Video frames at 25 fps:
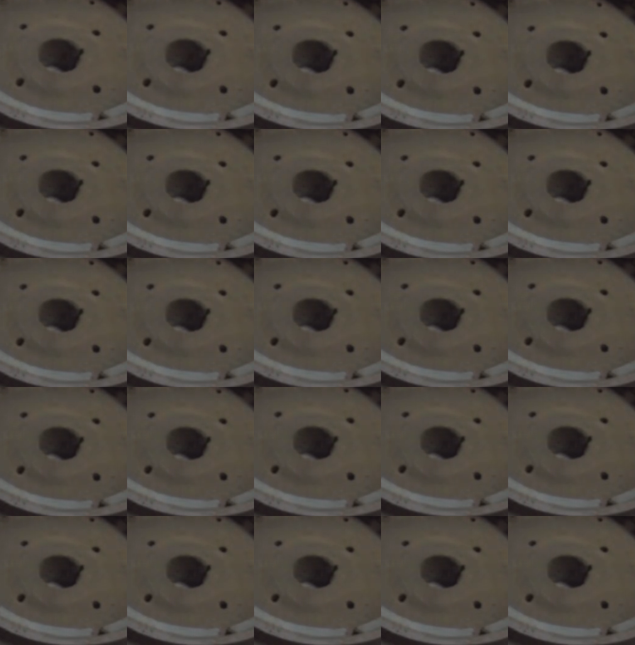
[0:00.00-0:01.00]

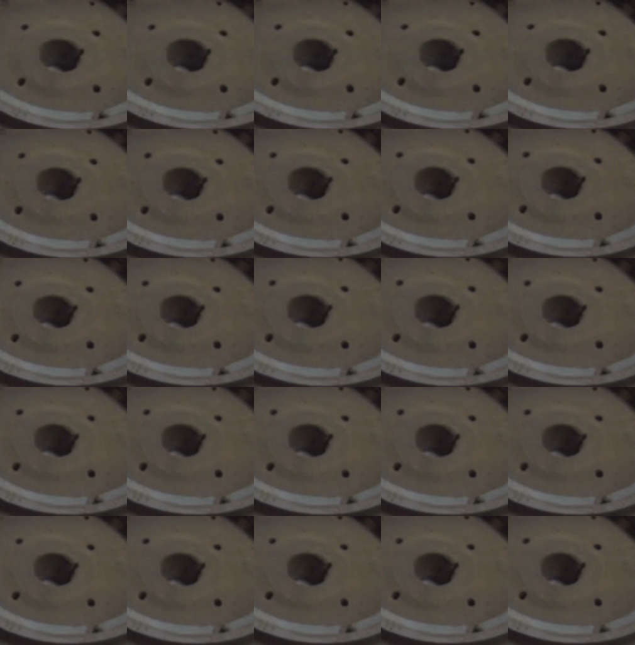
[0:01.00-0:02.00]

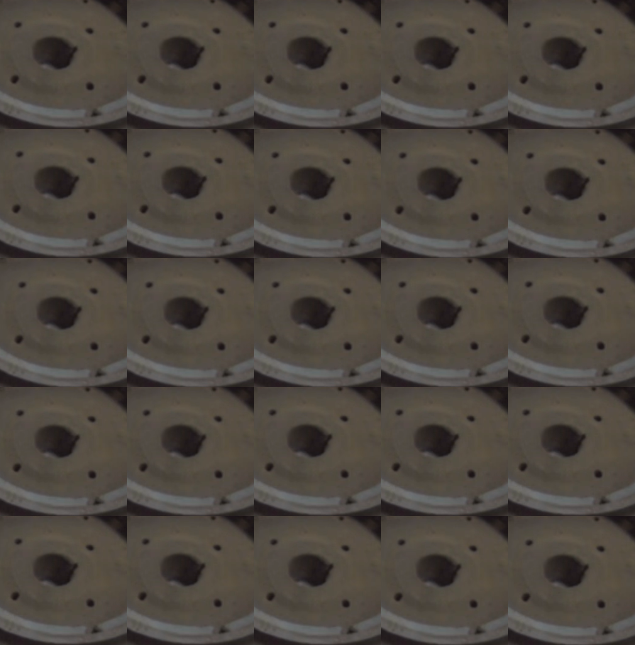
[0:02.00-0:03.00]

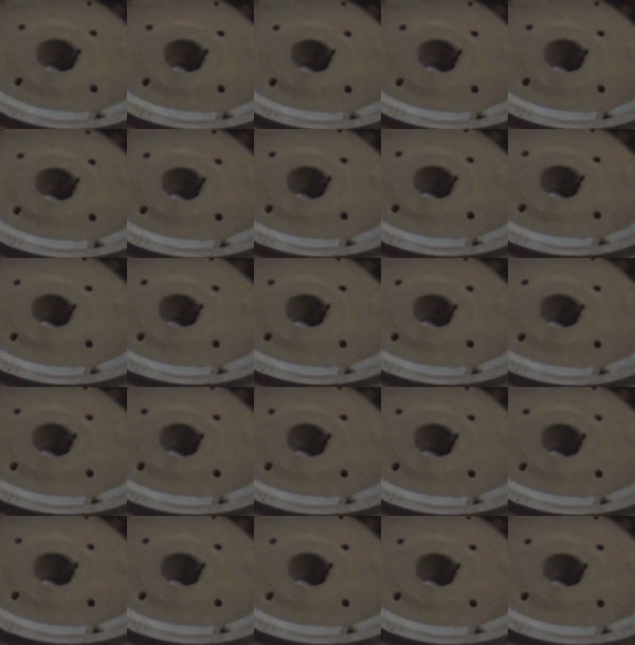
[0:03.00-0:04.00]

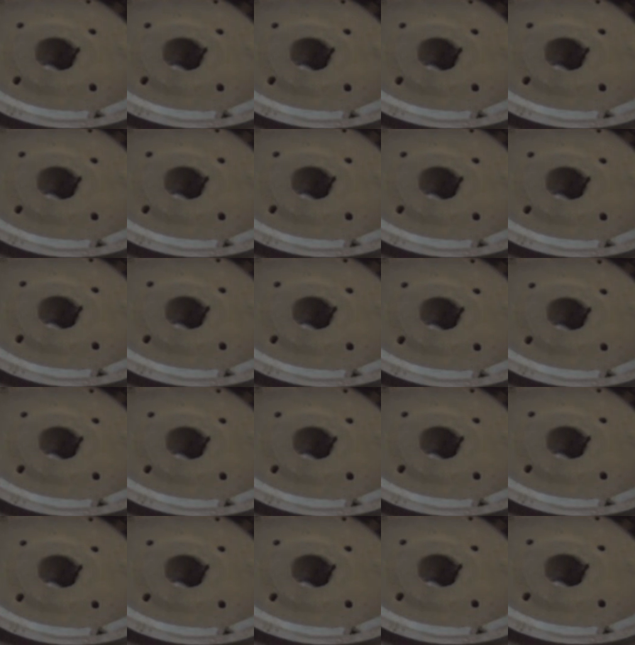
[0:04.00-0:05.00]

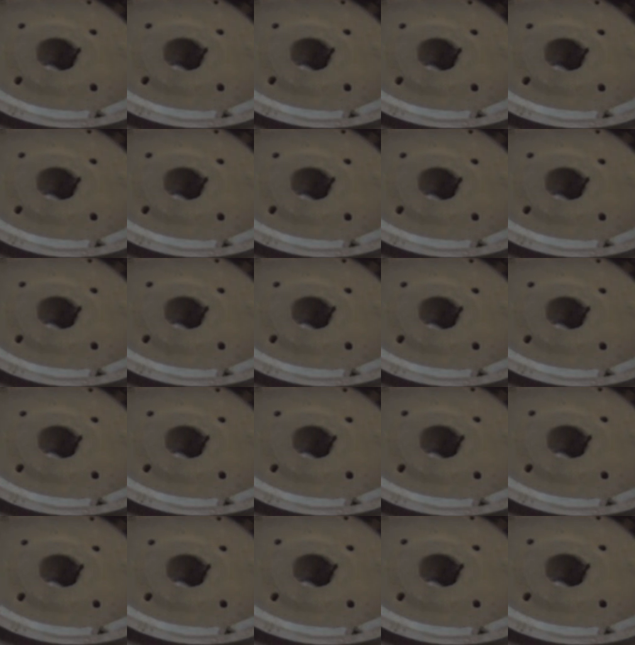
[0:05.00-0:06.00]

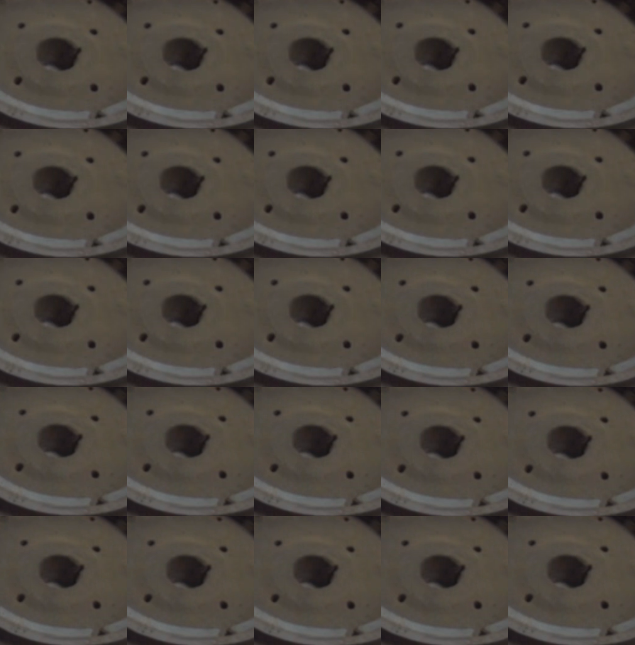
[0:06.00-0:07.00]

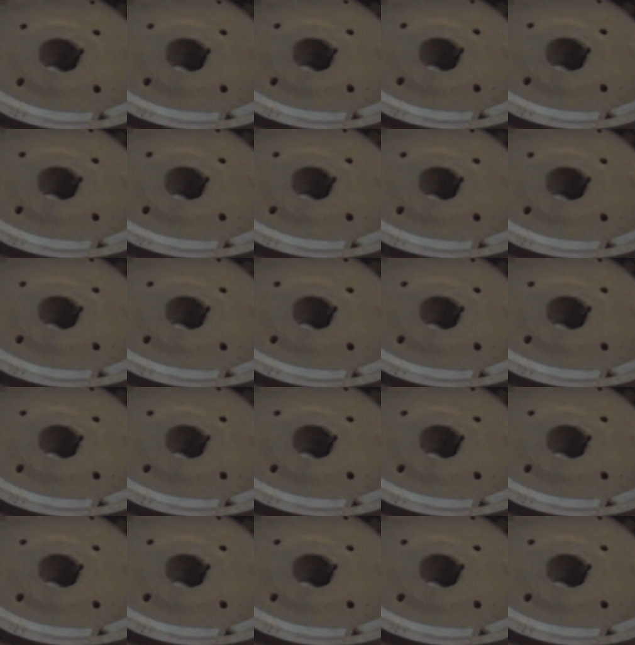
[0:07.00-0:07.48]
No one is speaking in this clip.